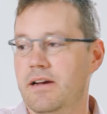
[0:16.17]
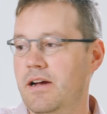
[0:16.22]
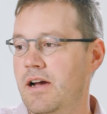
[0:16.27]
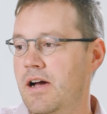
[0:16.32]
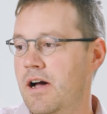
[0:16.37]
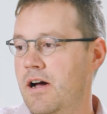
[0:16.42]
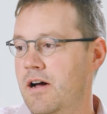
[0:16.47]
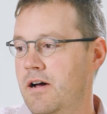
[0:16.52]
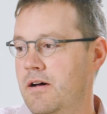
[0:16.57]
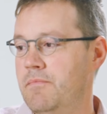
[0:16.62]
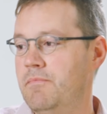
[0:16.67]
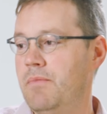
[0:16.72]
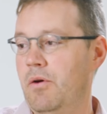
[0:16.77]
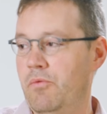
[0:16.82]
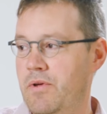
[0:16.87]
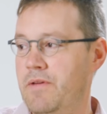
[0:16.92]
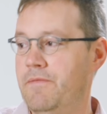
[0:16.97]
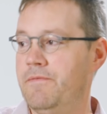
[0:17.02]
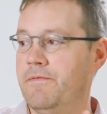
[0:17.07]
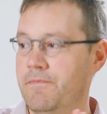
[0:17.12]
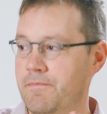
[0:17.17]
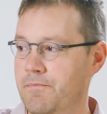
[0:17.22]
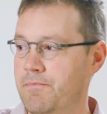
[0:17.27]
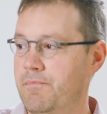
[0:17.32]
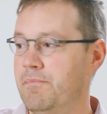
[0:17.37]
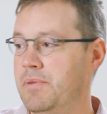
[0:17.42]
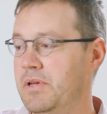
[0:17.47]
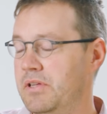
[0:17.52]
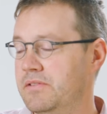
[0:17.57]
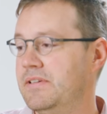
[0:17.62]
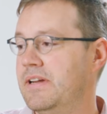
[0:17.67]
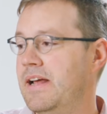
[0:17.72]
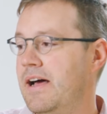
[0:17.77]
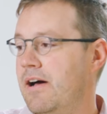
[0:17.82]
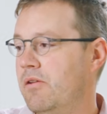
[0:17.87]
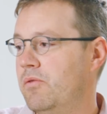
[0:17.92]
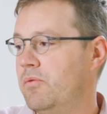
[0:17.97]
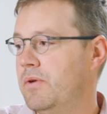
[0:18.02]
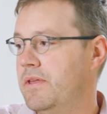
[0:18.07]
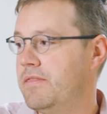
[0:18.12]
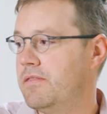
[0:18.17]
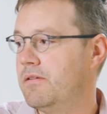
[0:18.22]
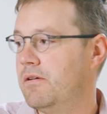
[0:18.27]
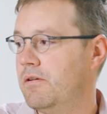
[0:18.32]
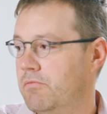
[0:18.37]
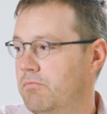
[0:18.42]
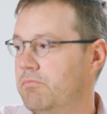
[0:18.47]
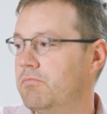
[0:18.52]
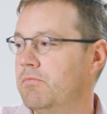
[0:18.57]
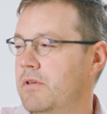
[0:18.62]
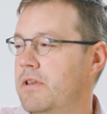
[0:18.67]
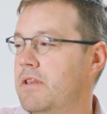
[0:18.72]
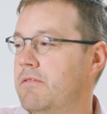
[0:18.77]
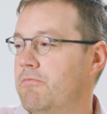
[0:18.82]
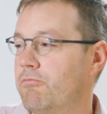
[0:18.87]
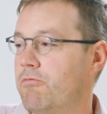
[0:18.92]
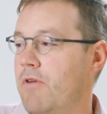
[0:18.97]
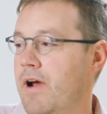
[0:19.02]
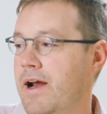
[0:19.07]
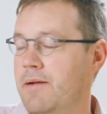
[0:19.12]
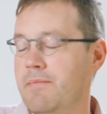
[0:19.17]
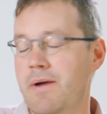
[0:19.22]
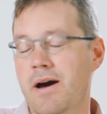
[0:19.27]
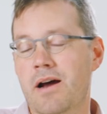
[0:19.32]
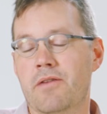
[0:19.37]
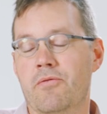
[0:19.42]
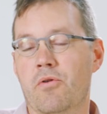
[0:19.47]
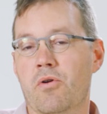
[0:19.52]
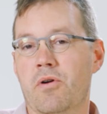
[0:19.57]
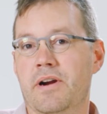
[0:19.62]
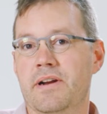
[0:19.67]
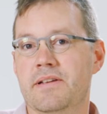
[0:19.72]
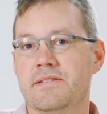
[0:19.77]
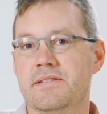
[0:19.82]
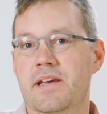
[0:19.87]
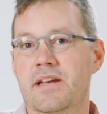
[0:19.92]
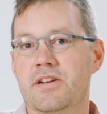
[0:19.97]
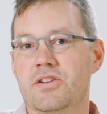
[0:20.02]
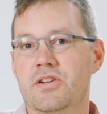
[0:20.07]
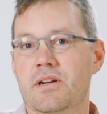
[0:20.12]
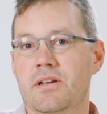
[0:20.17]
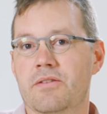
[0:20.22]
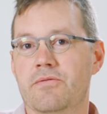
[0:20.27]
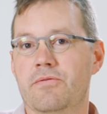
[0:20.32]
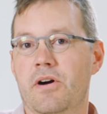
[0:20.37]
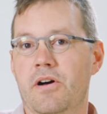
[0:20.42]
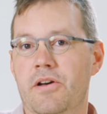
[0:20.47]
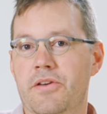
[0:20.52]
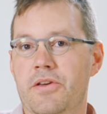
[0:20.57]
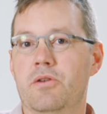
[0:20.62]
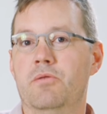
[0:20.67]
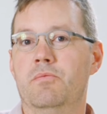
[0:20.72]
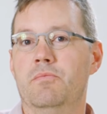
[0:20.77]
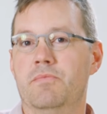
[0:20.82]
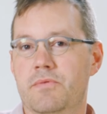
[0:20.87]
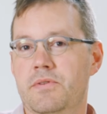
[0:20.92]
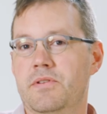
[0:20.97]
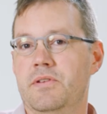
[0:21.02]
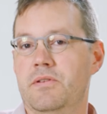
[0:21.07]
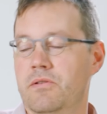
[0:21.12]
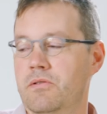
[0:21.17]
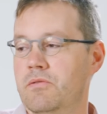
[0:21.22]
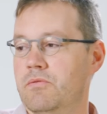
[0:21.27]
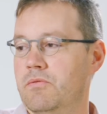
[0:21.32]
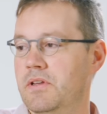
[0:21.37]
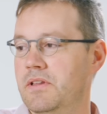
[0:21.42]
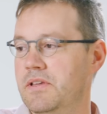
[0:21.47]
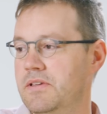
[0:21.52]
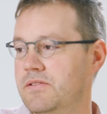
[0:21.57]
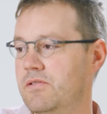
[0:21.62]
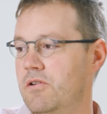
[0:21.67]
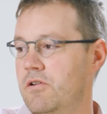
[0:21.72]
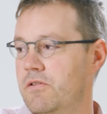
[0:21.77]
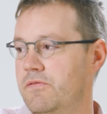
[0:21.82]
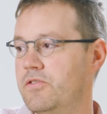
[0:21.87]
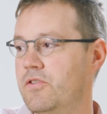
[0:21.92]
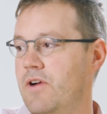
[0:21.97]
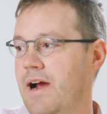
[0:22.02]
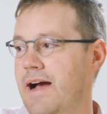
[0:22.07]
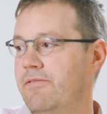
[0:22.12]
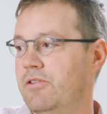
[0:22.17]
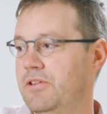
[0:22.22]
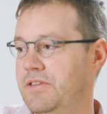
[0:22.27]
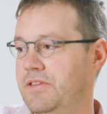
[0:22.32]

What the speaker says: but we've built it out with the right amount of organization and volume to really serve travel